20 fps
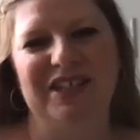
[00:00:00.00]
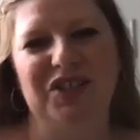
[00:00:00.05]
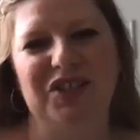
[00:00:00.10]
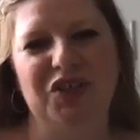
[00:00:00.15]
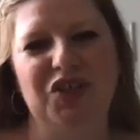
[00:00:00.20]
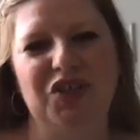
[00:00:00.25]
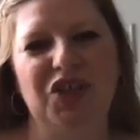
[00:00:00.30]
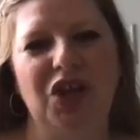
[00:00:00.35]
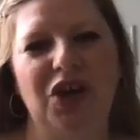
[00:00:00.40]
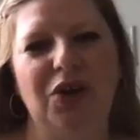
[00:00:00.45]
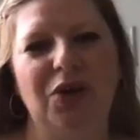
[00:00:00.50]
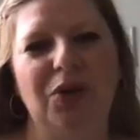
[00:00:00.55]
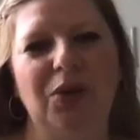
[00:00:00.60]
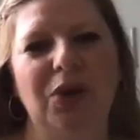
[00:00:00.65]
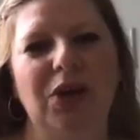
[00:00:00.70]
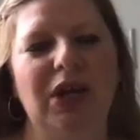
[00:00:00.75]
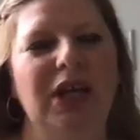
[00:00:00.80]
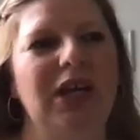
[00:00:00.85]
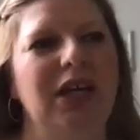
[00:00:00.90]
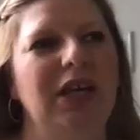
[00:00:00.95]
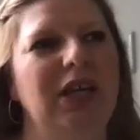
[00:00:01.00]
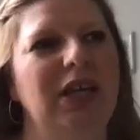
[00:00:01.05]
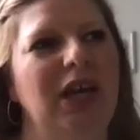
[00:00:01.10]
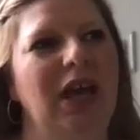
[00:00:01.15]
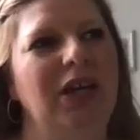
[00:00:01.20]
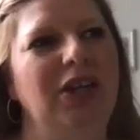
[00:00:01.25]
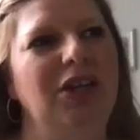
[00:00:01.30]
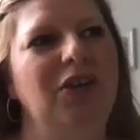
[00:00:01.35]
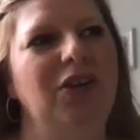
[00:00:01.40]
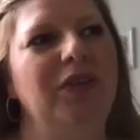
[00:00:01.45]
So
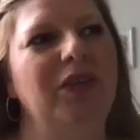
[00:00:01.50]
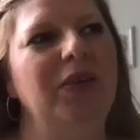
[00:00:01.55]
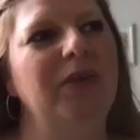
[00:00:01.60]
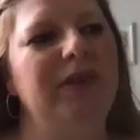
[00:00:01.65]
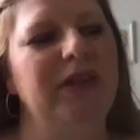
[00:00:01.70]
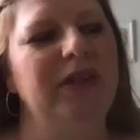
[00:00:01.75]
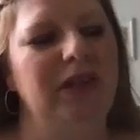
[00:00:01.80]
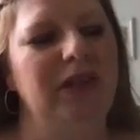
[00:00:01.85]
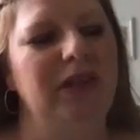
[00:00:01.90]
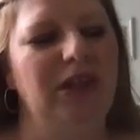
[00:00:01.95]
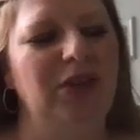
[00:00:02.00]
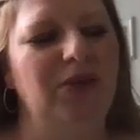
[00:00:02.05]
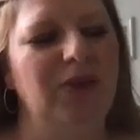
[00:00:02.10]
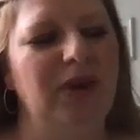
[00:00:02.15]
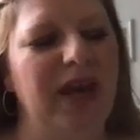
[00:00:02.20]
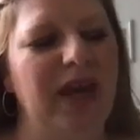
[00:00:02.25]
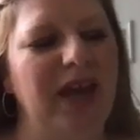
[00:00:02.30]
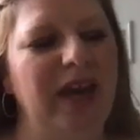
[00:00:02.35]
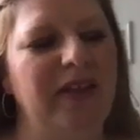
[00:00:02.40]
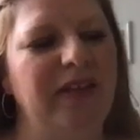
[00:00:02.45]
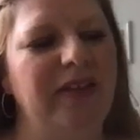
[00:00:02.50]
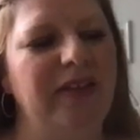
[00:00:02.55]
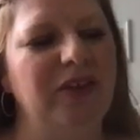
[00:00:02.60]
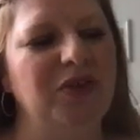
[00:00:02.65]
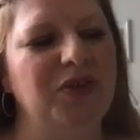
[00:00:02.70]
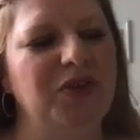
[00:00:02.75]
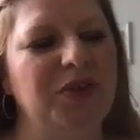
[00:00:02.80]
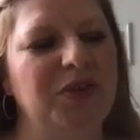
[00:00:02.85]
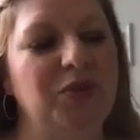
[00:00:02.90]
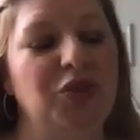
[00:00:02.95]
I know that within the UK,
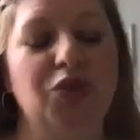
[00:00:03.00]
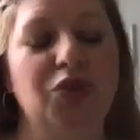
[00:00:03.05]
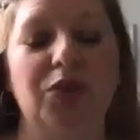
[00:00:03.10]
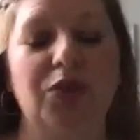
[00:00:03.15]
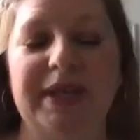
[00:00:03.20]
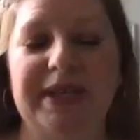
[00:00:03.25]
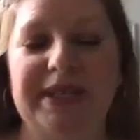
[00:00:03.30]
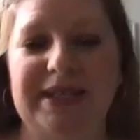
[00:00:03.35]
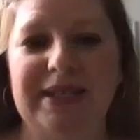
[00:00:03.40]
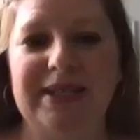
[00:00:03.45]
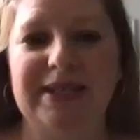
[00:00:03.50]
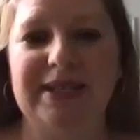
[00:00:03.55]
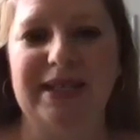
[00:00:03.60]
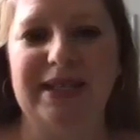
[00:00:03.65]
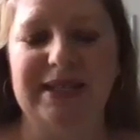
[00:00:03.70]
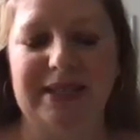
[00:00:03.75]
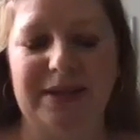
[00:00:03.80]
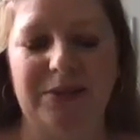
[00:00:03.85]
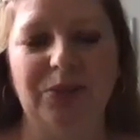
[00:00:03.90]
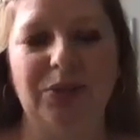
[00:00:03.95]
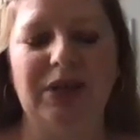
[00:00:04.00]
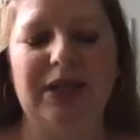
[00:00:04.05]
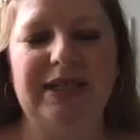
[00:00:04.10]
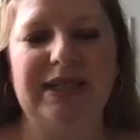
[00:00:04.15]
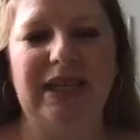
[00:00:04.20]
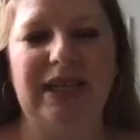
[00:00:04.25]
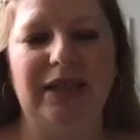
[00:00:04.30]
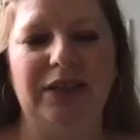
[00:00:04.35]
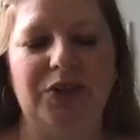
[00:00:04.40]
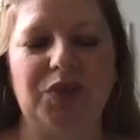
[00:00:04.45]
there's some choices that some
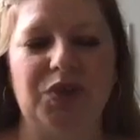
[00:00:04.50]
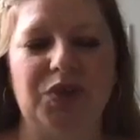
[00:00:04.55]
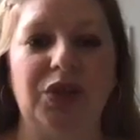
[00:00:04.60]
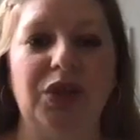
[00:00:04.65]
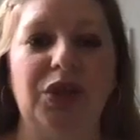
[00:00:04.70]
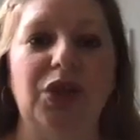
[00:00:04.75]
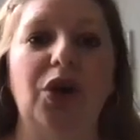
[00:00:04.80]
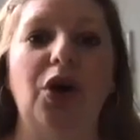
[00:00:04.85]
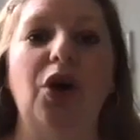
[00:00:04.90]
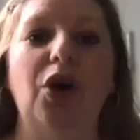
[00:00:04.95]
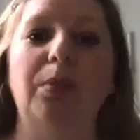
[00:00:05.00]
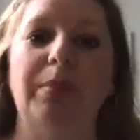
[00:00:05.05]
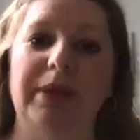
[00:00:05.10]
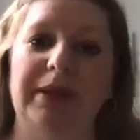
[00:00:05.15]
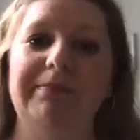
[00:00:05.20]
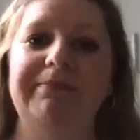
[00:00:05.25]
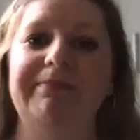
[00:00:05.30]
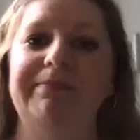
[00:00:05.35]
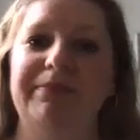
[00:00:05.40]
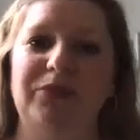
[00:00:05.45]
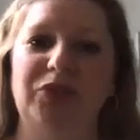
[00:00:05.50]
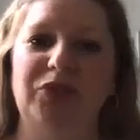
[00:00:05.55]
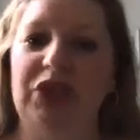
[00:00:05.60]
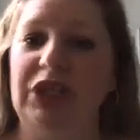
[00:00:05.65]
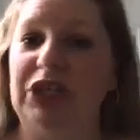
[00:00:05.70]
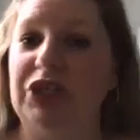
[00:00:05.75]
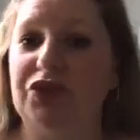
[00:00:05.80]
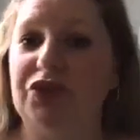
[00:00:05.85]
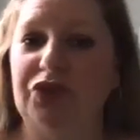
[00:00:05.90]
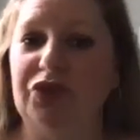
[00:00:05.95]
retailers are going to open
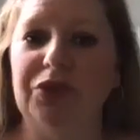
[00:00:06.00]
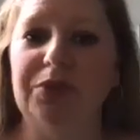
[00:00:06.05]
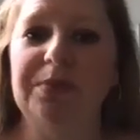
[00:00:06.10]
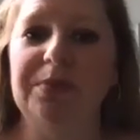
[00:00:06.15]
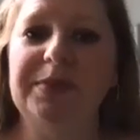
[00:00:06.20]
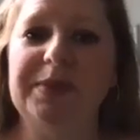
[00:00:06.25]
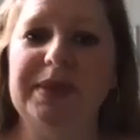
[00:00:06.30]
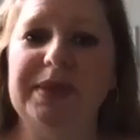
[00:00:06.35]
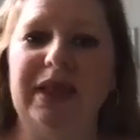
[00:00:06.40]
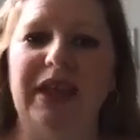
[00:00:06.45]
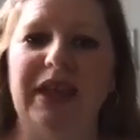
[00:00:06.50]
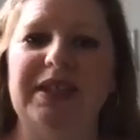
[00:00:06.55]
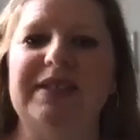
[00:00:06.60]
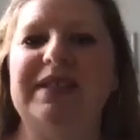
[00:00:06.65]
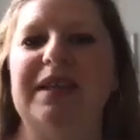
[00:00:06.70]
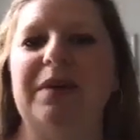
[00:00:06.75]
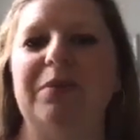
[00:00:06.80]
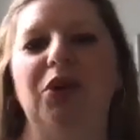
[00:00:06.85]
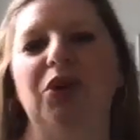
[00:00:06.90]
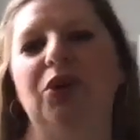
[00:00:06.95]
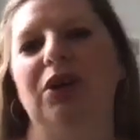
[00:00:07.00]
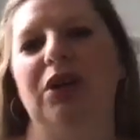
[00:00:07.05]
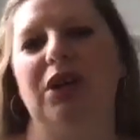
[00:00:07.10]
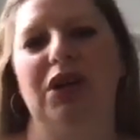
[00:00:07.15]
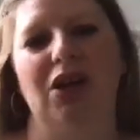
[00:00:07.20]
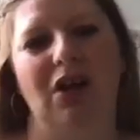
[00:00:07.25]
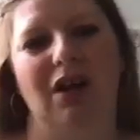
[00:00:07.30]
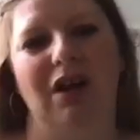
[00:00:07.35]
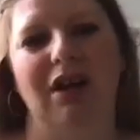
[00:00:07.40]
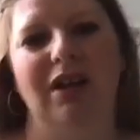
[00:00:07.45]
change rooms and some are going to
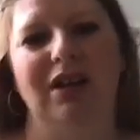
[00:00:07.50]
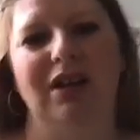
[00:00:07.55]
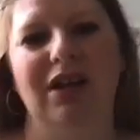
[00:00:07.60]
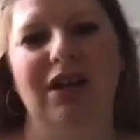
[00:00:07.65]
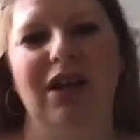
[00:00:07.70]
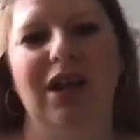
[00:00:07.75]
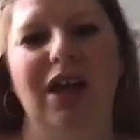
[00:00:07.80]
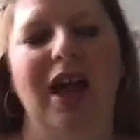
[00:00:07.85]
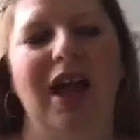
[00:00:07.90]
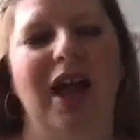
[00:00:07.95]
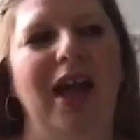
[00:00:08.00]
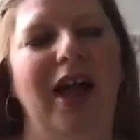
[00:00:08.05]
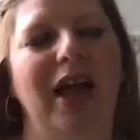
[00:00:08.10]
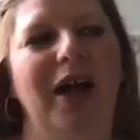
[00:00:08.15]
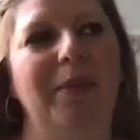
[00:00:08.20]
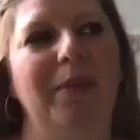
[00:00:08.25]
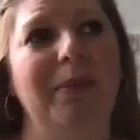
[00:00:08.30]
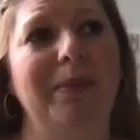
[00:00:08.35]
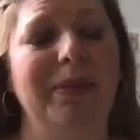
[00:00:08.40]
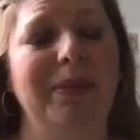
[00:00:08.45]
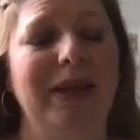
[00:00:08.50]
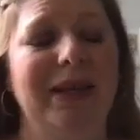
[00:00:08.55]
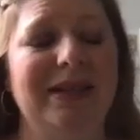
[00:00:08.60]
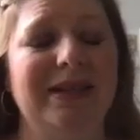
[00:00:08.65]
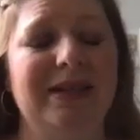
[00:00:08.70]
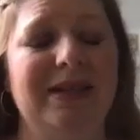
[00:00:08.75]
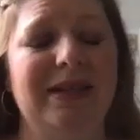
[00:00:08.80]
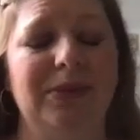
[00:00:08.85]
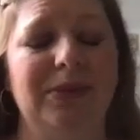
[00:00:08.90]
not. Because the